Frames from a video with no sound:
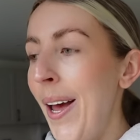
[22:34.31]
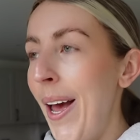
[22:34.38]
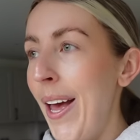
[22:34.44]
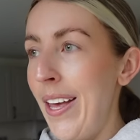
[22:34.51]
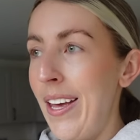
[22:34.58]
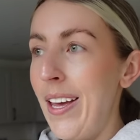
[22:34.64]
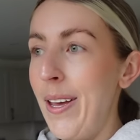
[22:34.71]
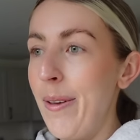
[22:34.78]

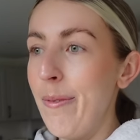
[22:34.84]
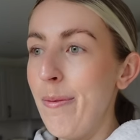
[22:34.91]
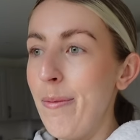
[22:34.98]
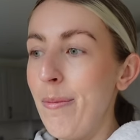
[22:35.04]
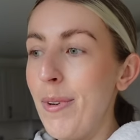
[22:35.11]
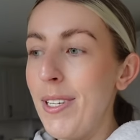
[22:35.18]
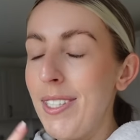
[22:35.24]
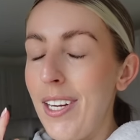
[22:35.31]

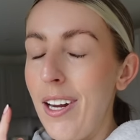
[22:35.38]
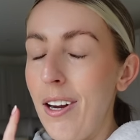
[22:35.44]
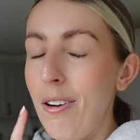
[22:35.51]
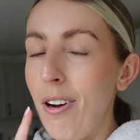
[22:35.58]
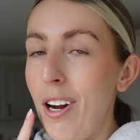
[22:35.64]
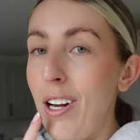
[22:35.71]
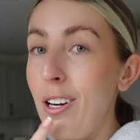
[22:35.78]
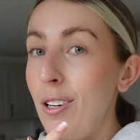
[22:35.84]
Um, so
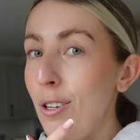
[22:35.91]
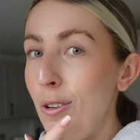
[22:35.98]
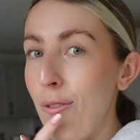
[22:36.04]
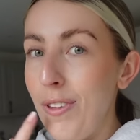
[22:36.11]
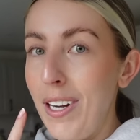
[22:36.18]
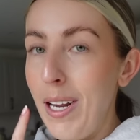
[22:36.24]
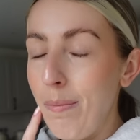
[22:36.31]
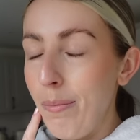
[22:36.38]
I love
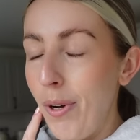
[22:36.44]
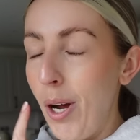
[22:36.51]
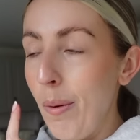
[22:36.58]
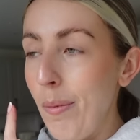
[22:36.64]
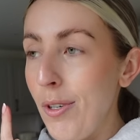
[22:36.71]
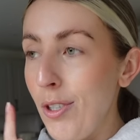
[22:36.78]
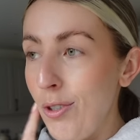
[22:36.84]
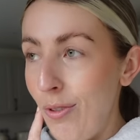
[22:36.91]
the lip
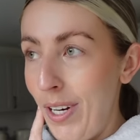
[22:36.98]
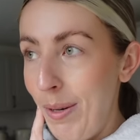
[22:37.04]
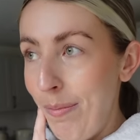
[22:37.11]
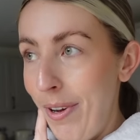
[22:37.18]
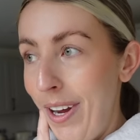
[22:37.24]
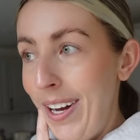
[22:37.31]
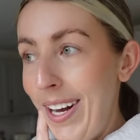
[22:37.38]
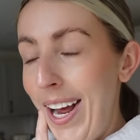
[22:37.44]
balm
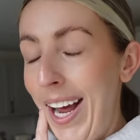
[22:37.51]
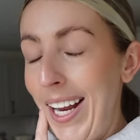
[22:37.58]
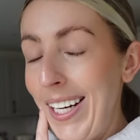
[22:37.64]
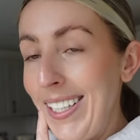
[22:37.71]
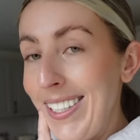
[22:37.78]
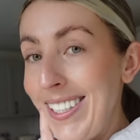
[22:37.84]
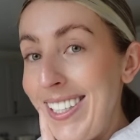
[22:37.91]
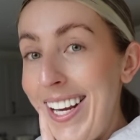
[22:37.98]
treatment
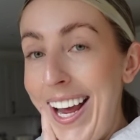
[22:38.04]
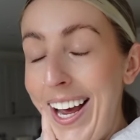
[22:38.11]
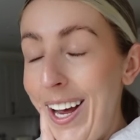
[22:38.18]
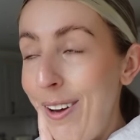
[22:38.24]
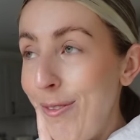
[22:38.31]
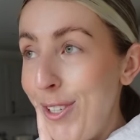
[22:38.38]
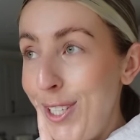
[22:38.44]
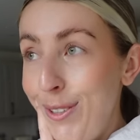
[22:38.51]
and yeah,
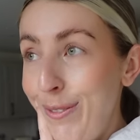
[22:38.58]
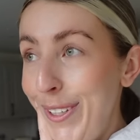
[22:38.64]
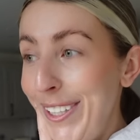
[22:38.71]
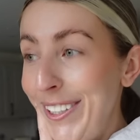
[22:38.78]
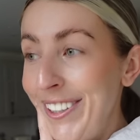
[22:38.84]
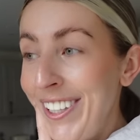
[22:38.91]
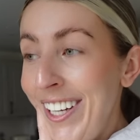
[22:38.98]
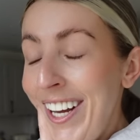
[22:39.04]
I just
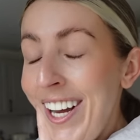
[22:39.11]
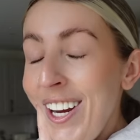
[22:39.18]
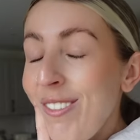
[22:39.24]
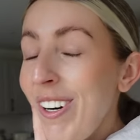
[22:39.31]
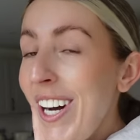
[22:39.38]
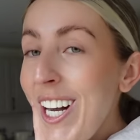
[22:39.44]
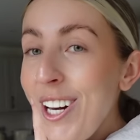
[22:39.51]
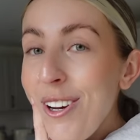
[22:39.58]
feel
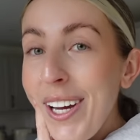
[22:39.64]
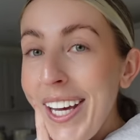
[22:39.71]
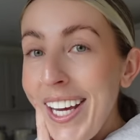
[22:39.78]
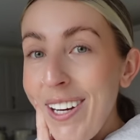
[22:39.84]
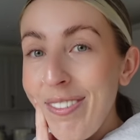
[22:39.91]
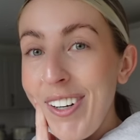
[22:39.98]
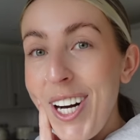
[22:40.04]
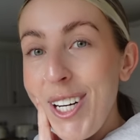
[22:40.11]
very
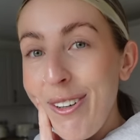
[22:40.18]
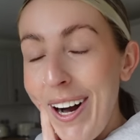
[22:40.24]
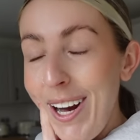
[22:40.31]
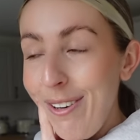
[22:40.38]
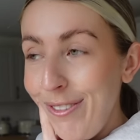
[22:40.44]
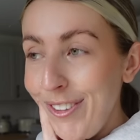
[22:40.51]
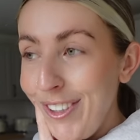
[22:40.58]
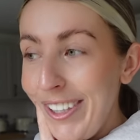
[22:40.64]
lucky, very
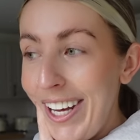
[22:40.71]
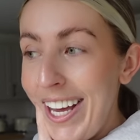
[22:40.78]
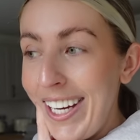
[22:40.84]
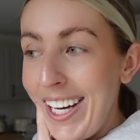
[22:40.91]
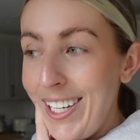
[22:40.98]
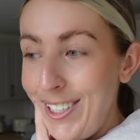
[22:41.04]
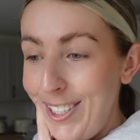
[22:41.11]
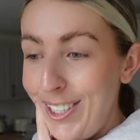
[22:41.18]
grateful that I
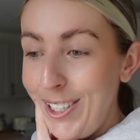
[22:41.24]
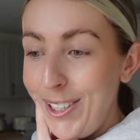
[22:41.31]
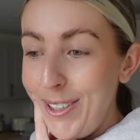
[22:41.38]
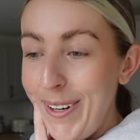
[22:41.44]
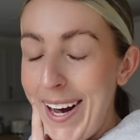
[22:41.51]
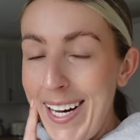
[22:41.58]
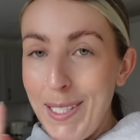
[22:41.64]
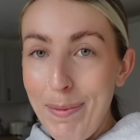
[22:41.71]
get to
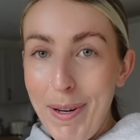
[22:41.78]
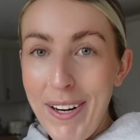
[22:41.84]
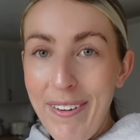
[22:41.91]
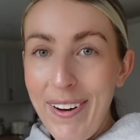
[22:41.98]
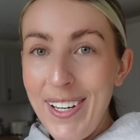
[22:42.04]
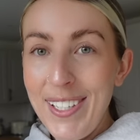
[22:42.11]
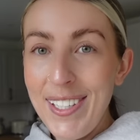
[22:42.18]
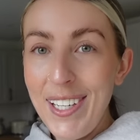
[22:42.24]

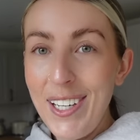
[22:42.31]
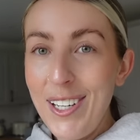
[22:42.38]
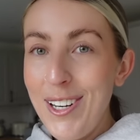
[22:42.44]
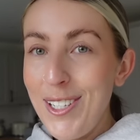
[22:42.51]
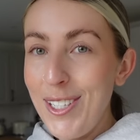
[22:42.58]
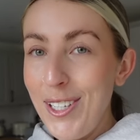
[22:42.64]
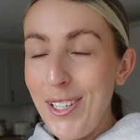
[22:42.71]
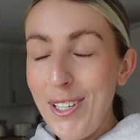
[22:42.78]
experience
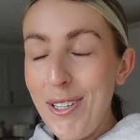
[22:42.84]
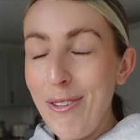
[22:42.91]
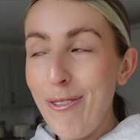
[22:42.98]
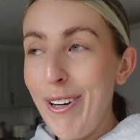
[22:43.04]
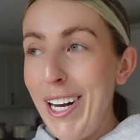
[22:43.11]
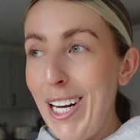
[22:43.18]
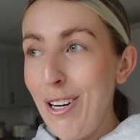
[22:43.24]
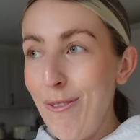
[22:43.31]
and do
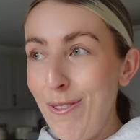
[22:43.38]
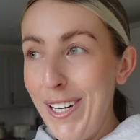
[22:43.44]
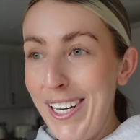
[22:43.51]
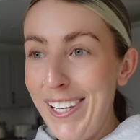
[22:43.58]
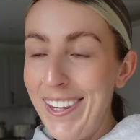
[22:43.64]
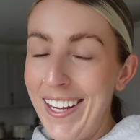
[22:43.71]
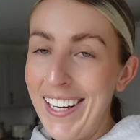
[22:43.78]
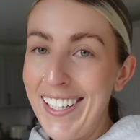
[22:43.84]
really lovely
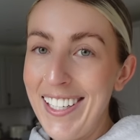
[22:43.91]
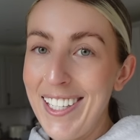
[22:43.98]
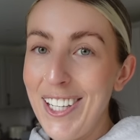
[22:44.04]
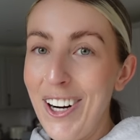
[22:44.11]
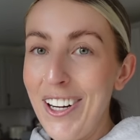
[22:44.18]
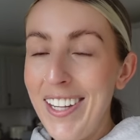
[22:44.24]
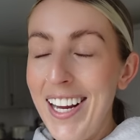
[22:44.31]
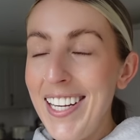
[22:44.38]
things
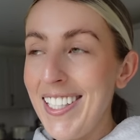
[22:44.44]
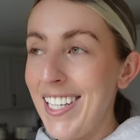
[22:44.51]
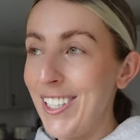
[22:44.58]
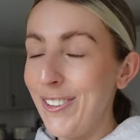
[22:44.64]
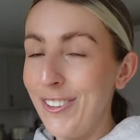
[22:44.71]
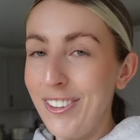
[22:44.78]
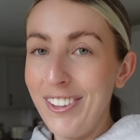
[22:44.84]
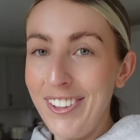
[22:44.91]
like this. It's
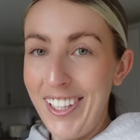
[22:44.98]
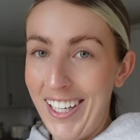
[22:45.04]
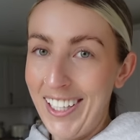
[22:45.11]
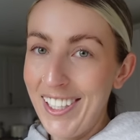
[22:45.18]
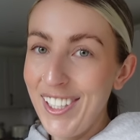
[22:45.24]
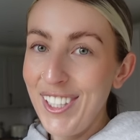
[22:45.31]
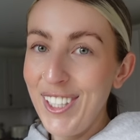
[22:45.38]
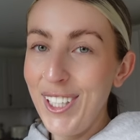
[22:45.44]
all
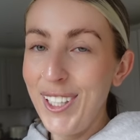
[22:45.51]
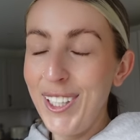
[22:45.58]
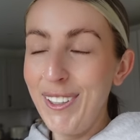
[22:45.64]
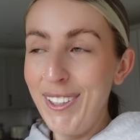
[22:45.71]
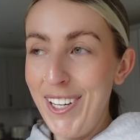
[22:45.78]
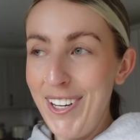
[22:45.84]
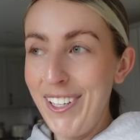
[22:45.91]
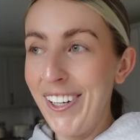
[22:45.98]
thanks to
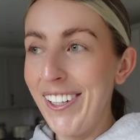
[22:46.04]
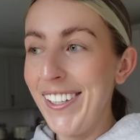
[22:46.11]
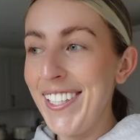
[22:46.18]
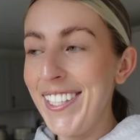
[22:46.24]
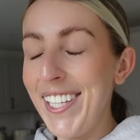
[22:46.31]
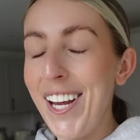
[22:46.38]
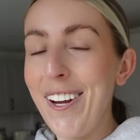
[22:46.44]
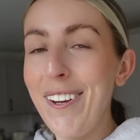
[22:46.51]
you
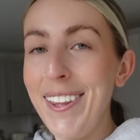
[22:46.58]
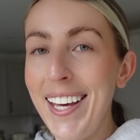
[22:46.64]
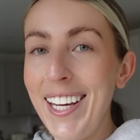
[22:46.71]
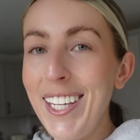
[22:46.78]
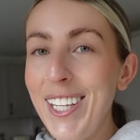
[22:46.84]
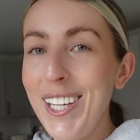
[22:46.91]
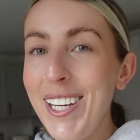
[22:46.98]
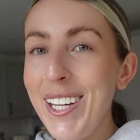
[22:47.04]
guys. So
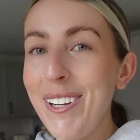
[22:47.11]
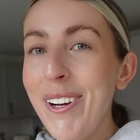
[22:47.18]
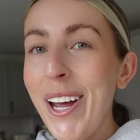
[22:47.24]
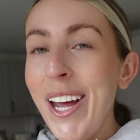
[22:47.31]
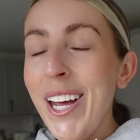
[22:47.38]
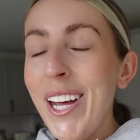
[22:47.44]
thank you